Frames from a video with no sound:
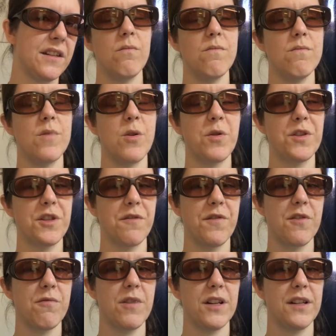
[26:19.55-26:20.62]
most
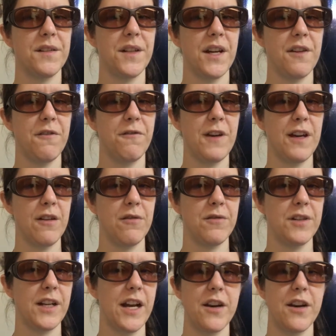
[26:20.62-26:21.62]
of the ones I found,